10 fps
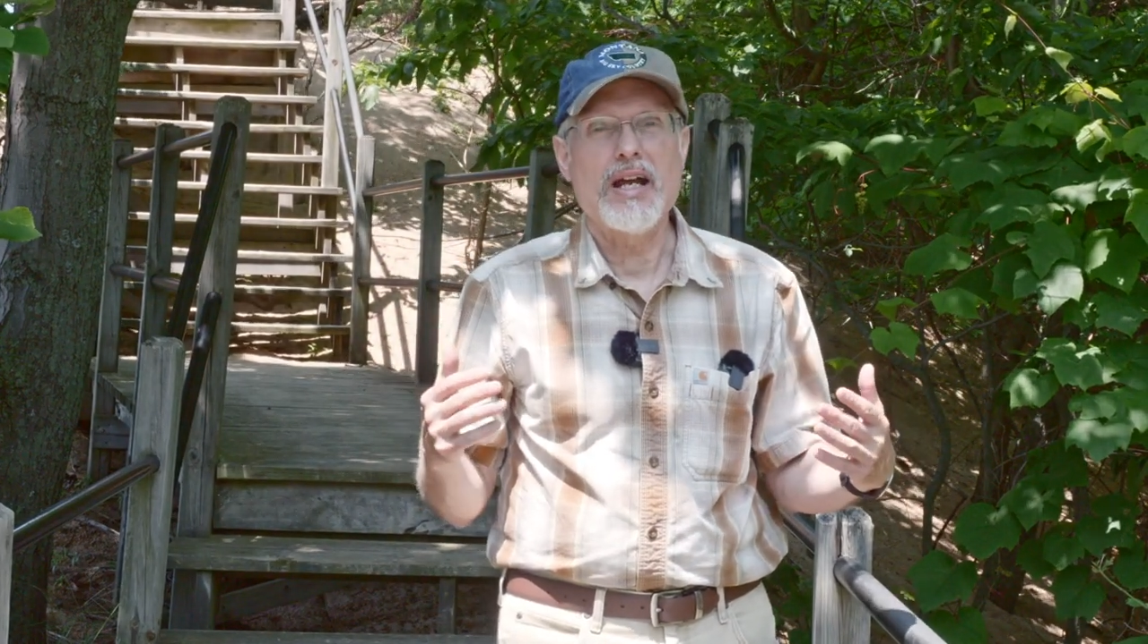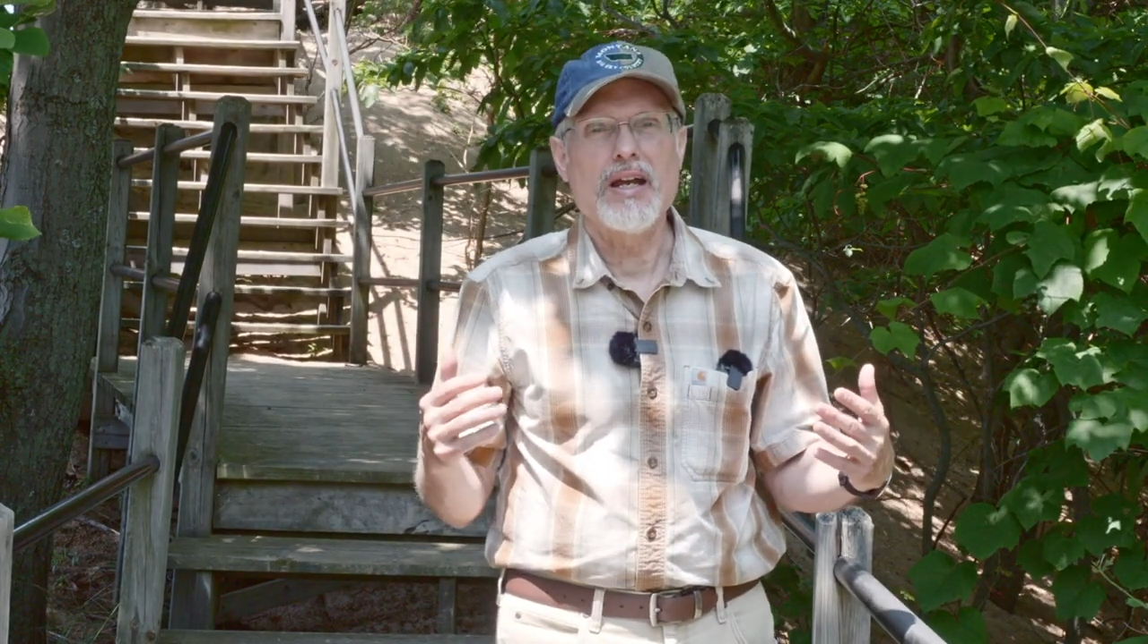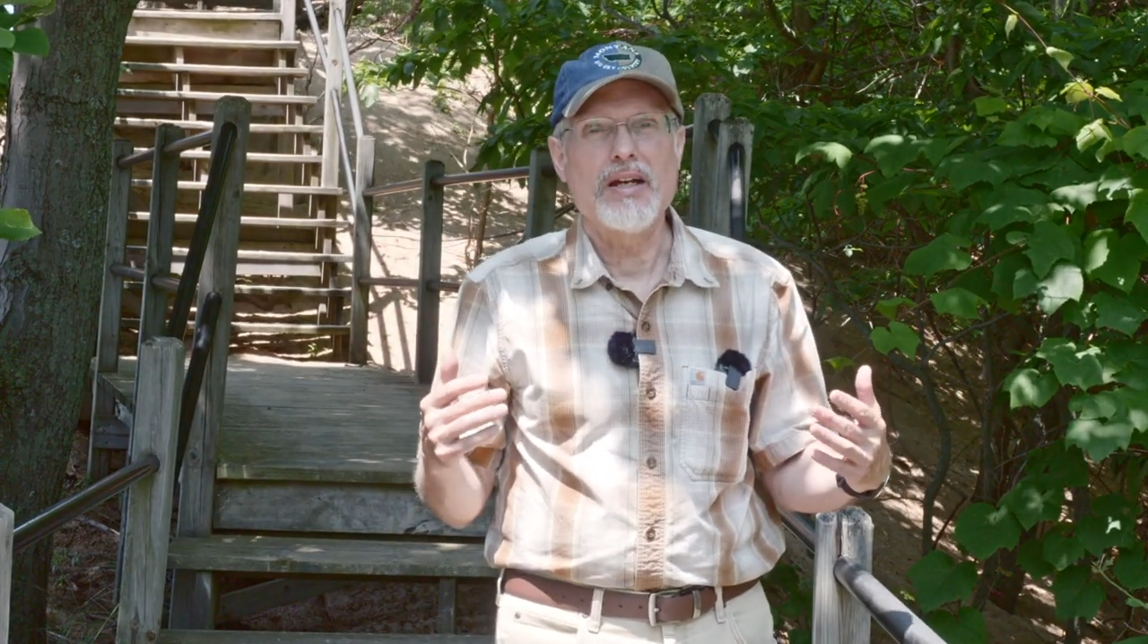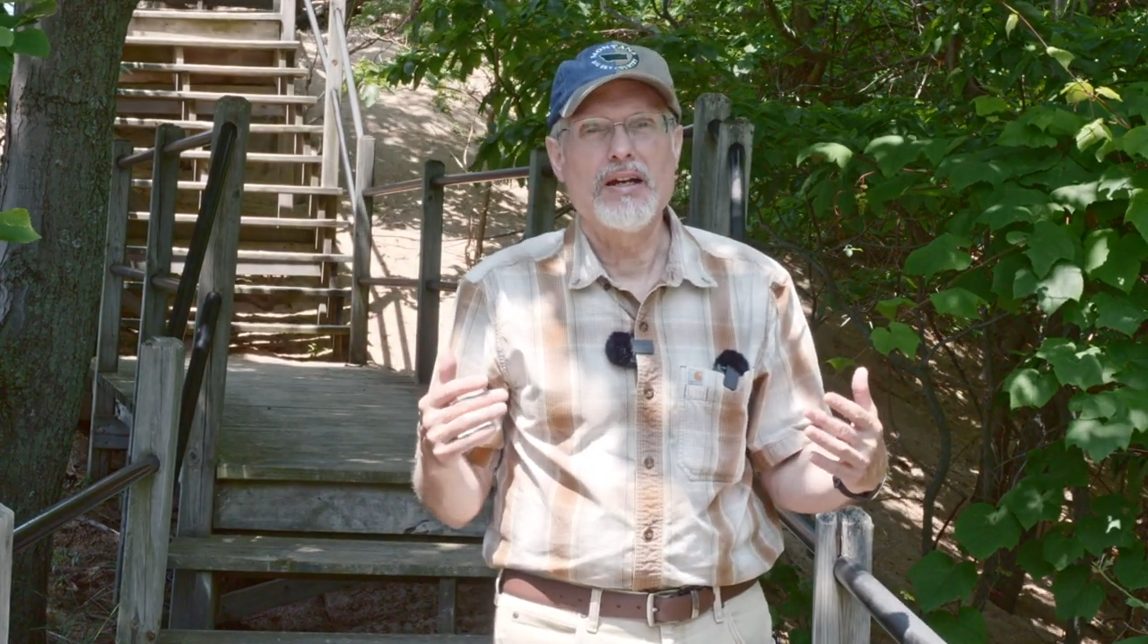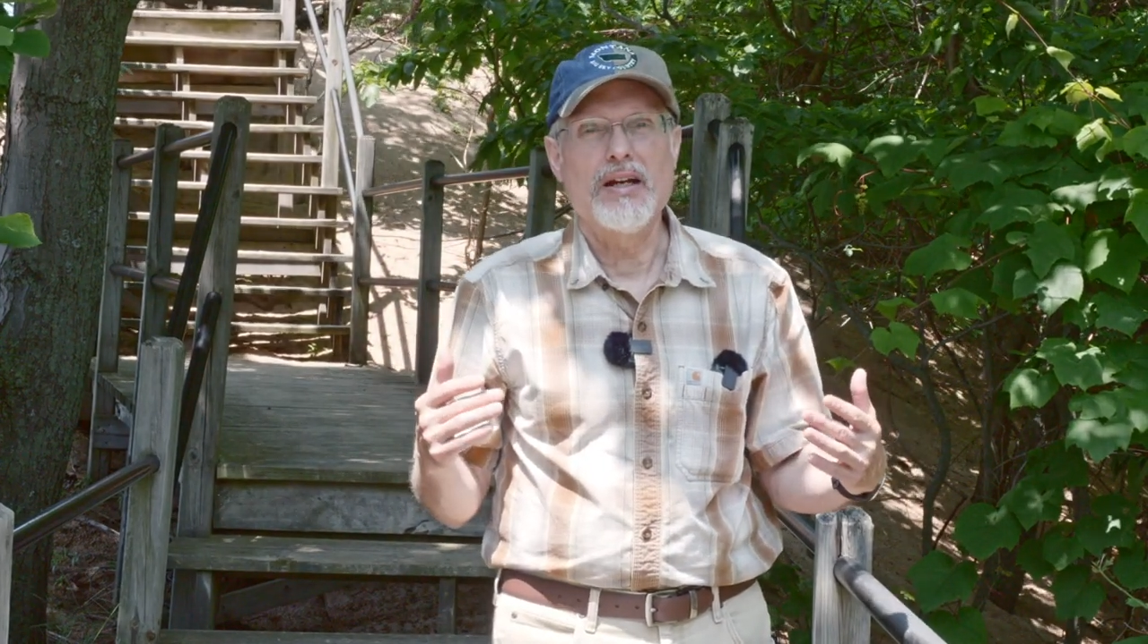
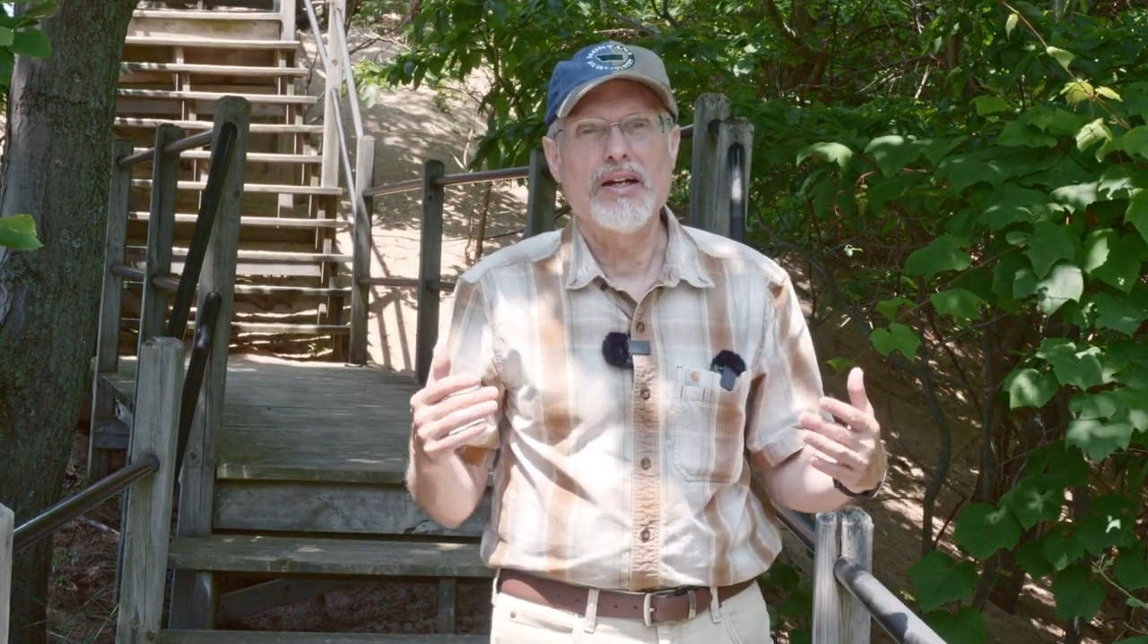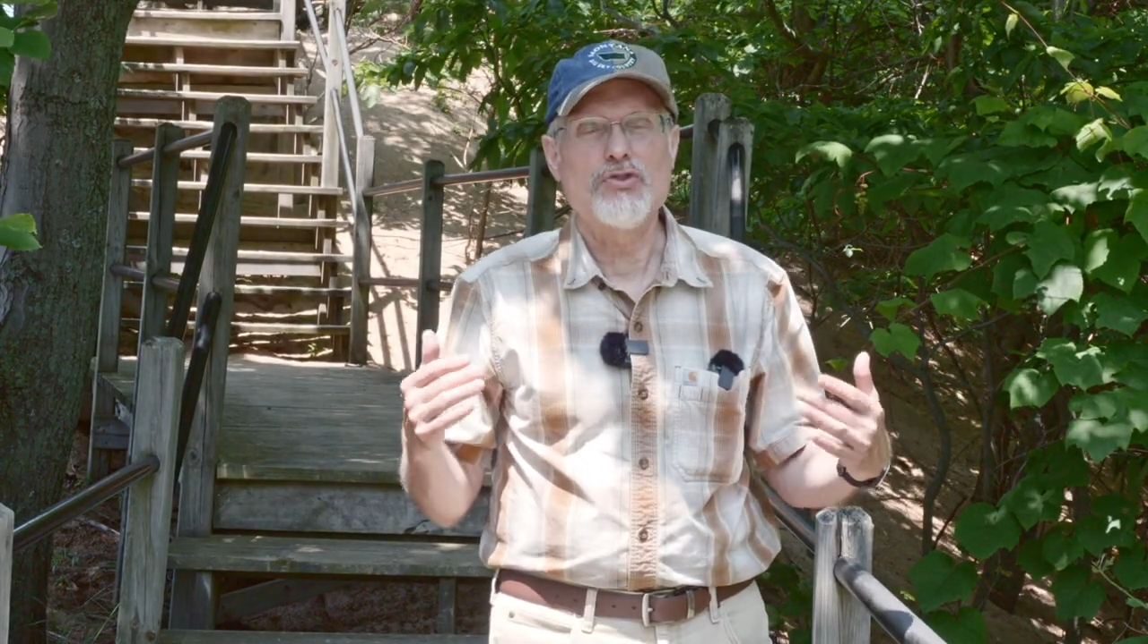a uh,